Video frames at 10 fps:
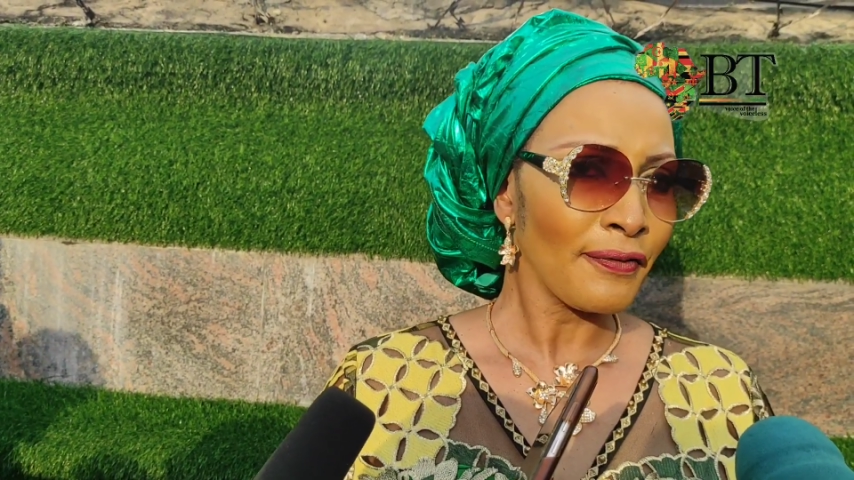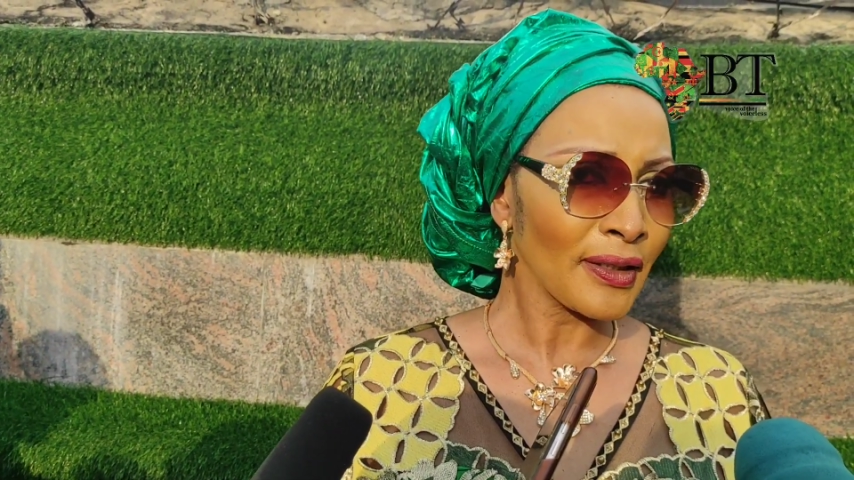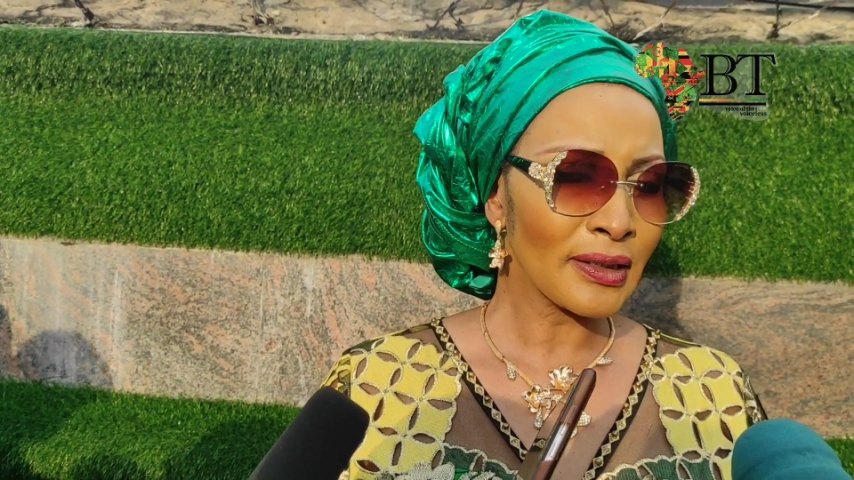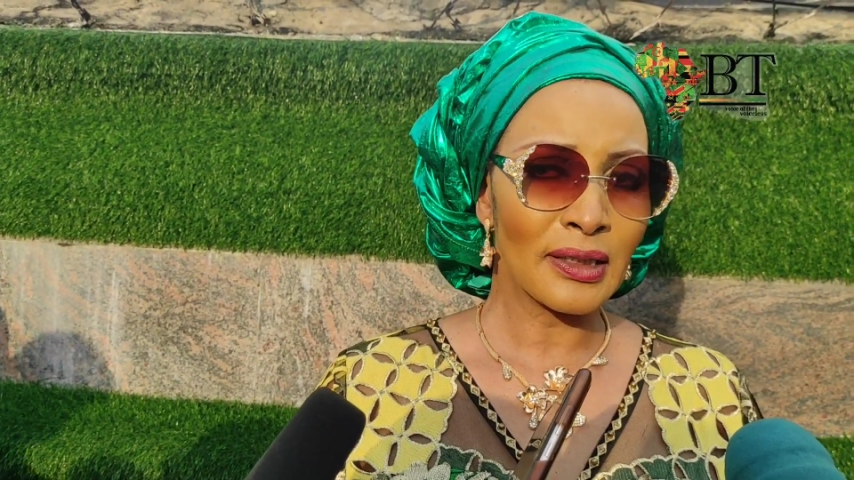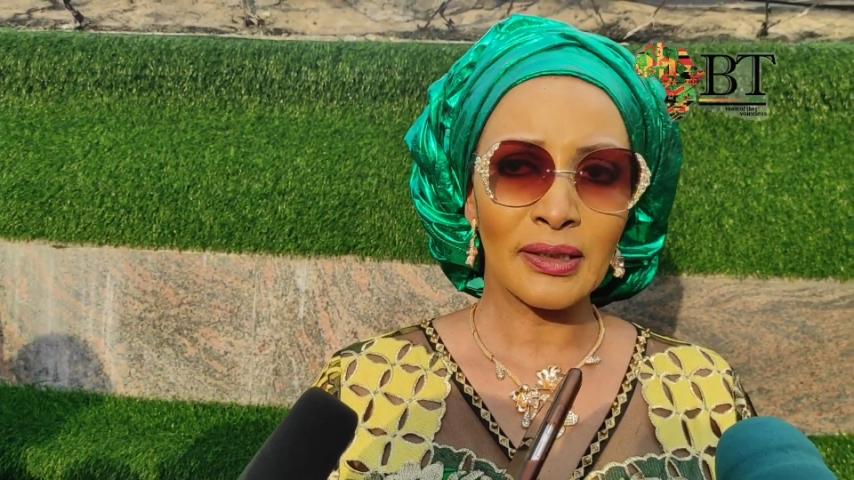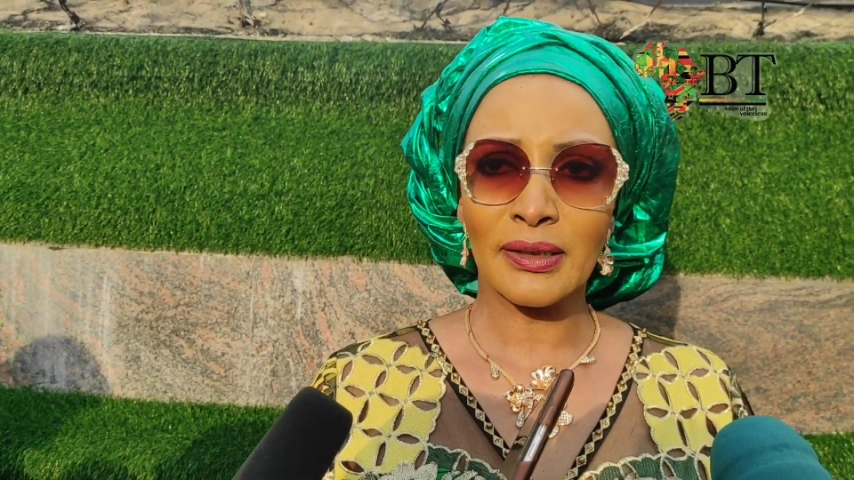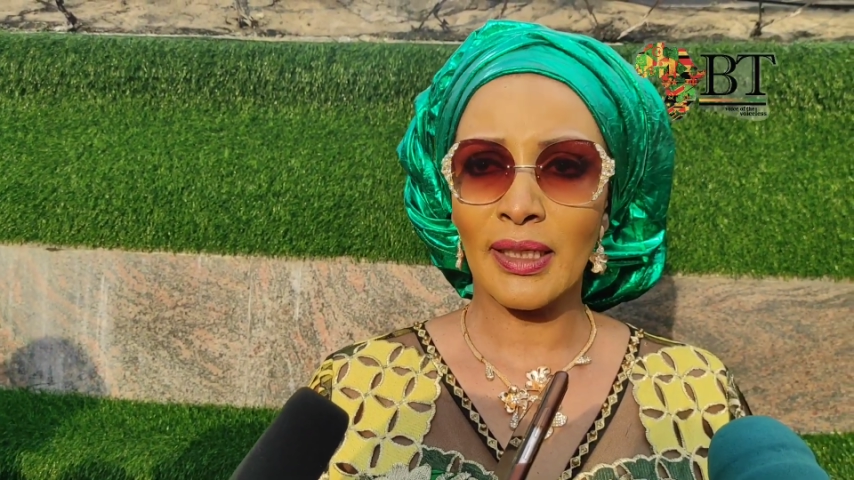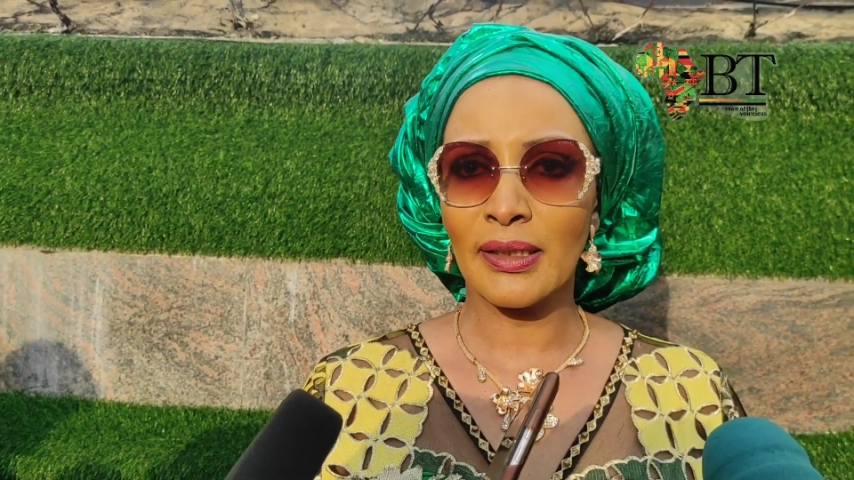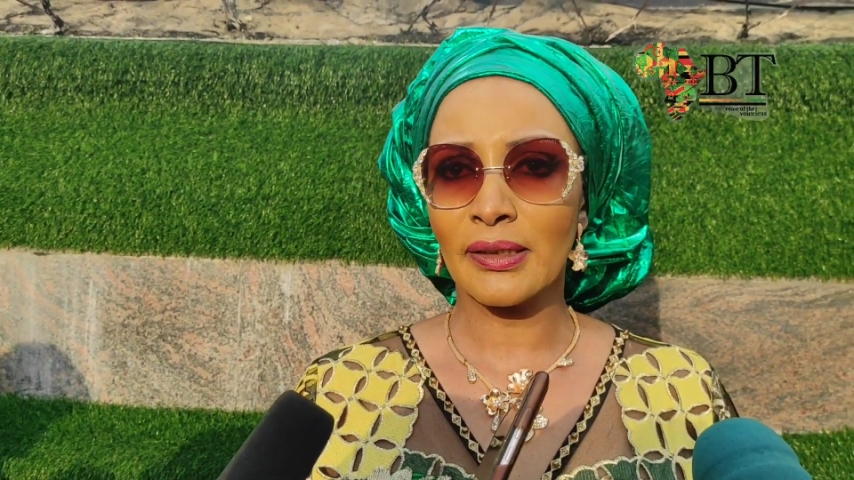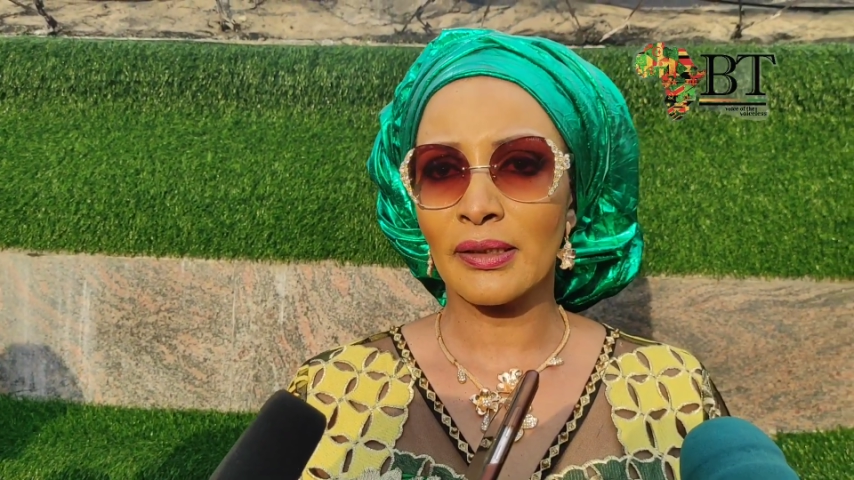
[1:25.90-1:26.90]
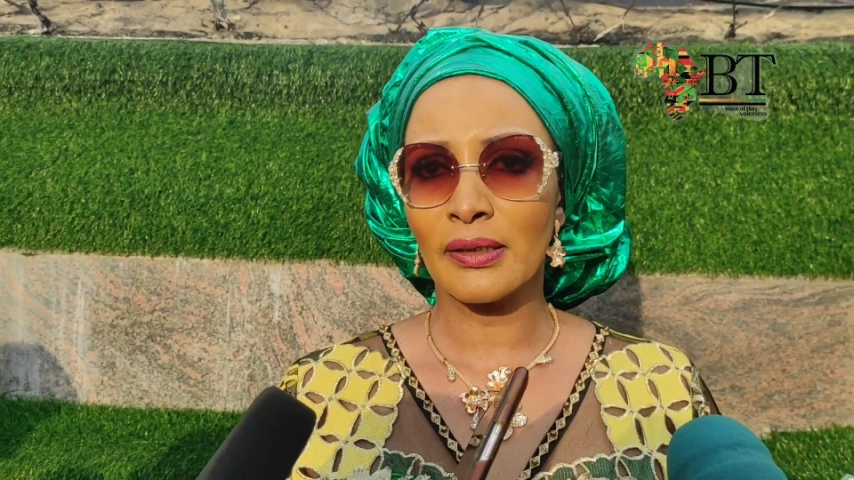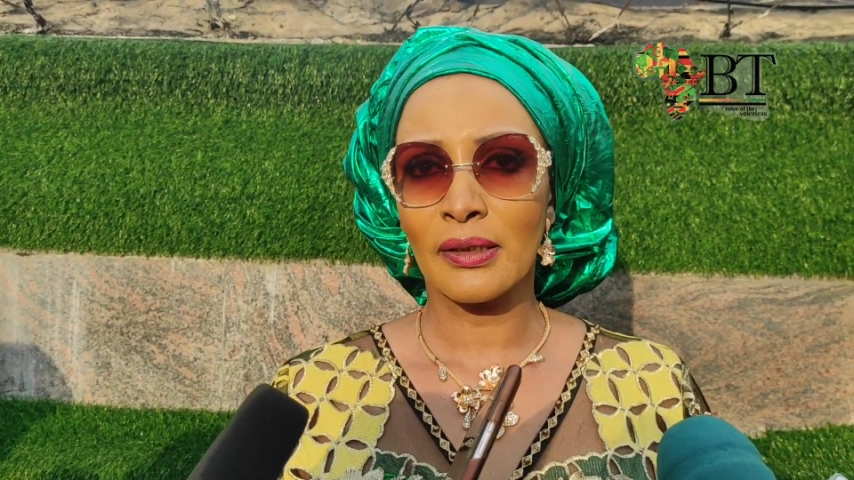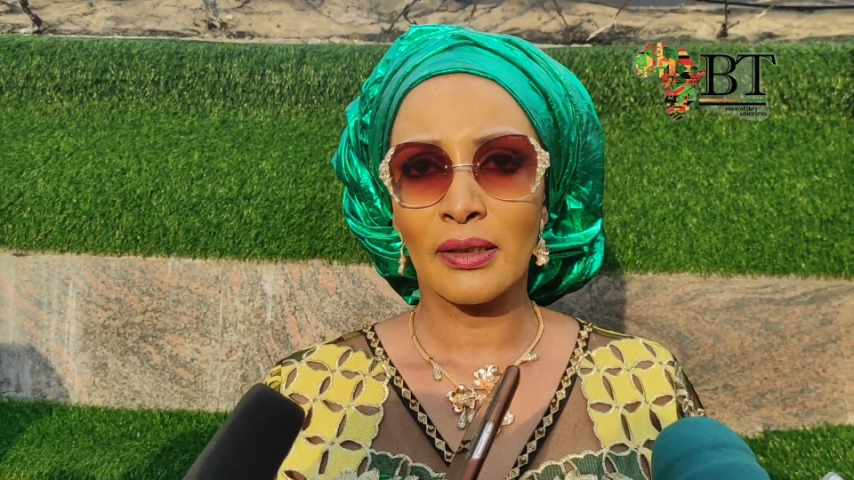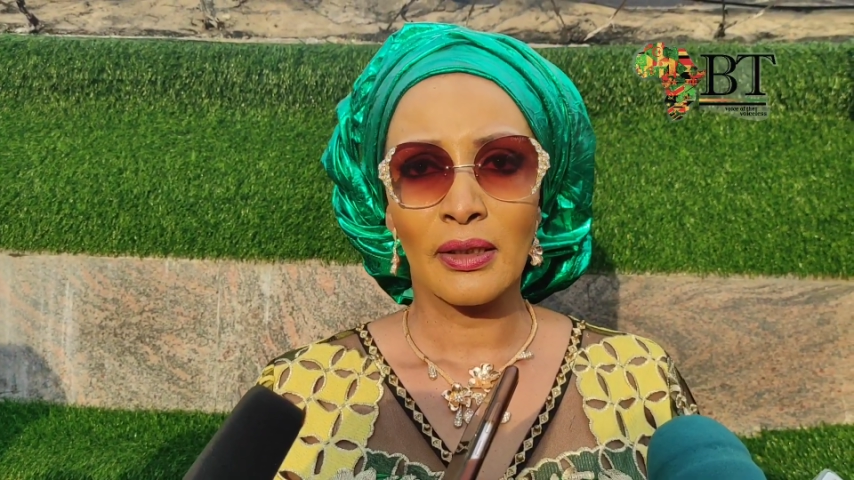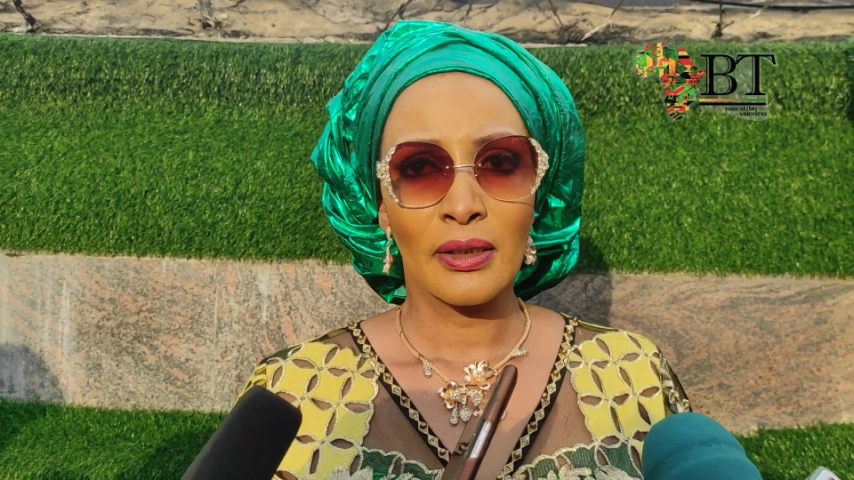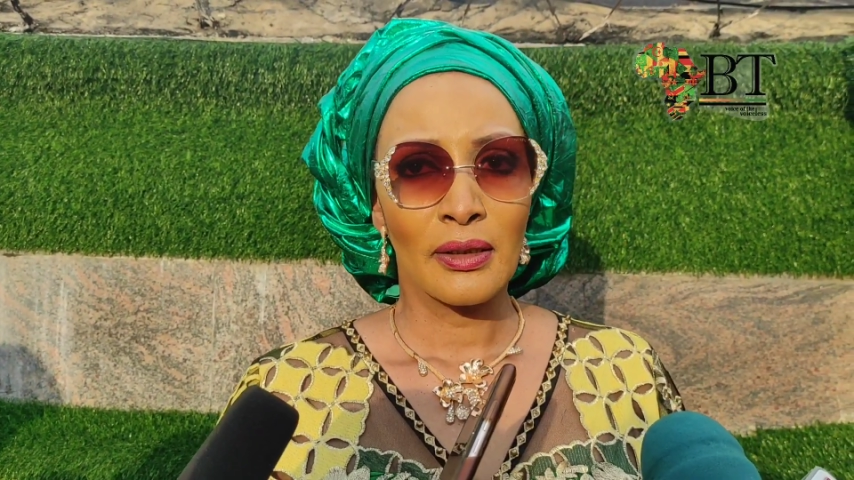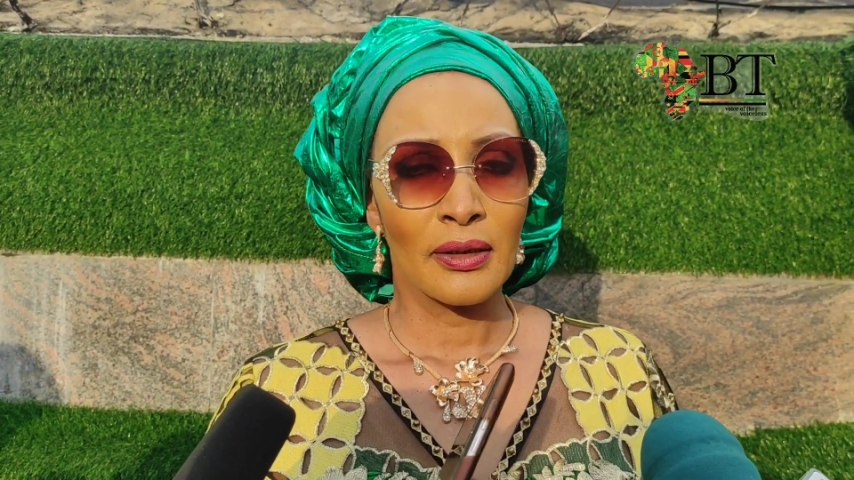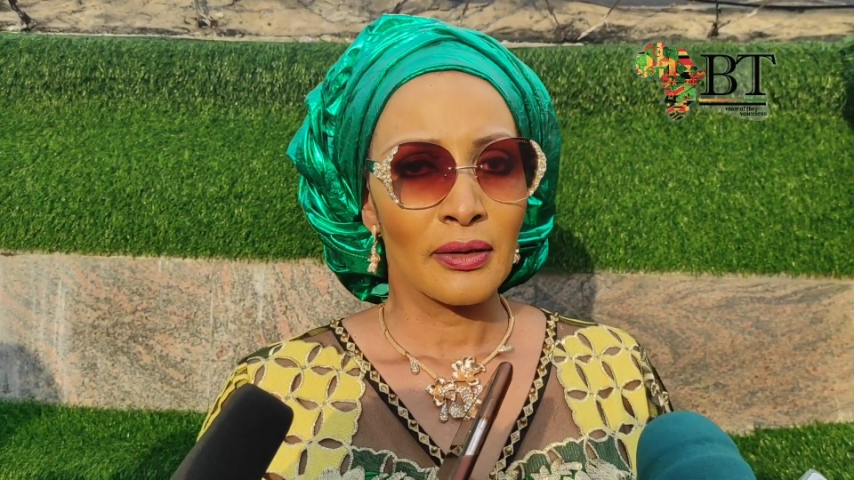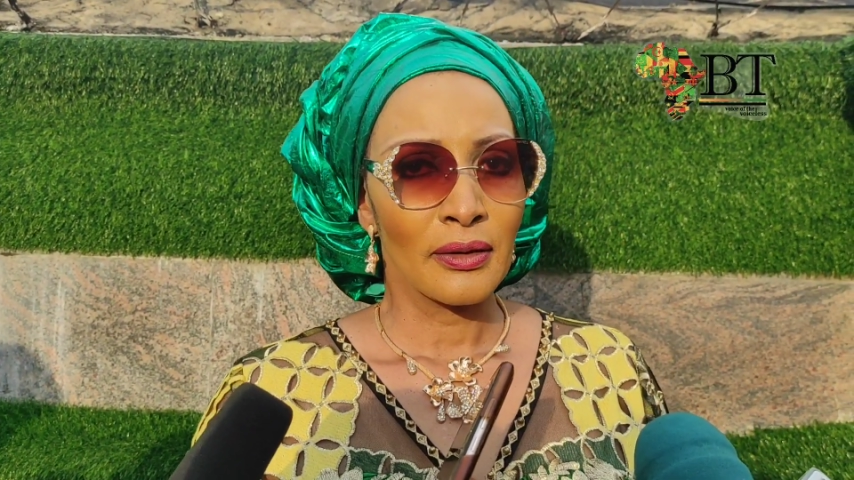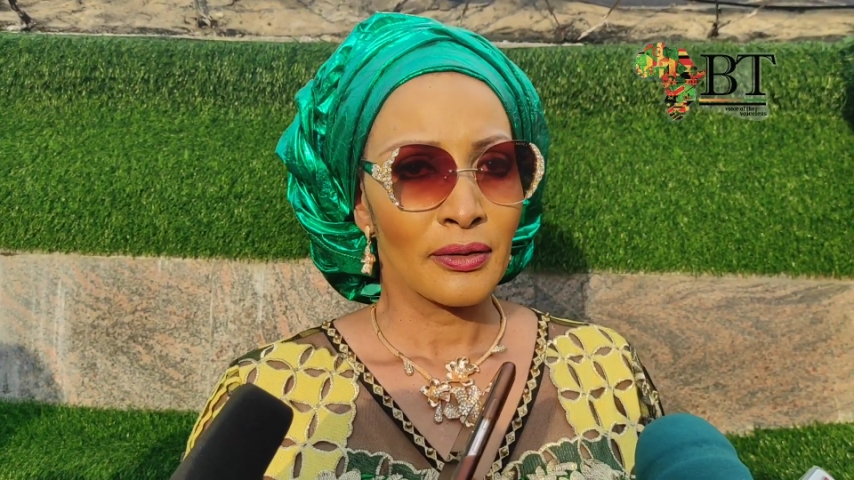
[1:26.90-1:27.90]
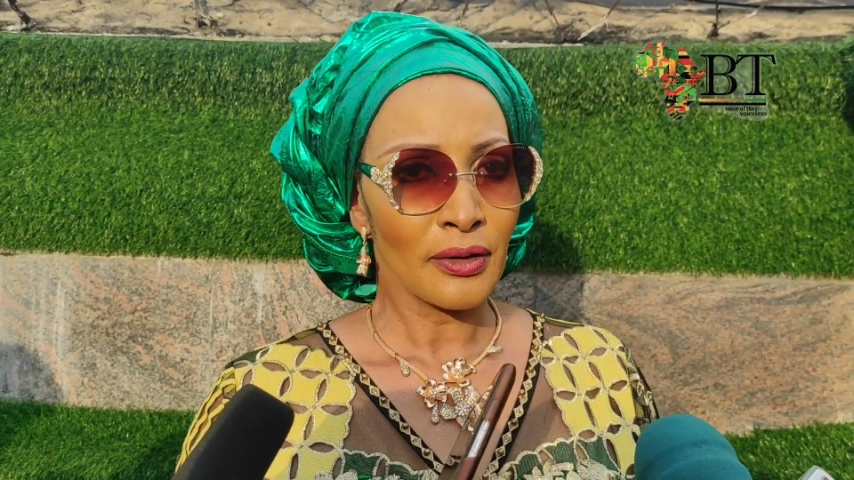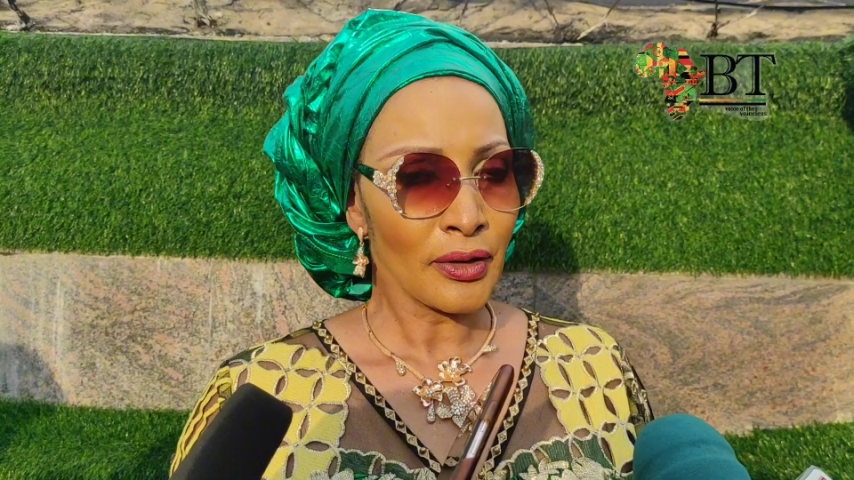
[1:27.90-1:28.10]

facilitate the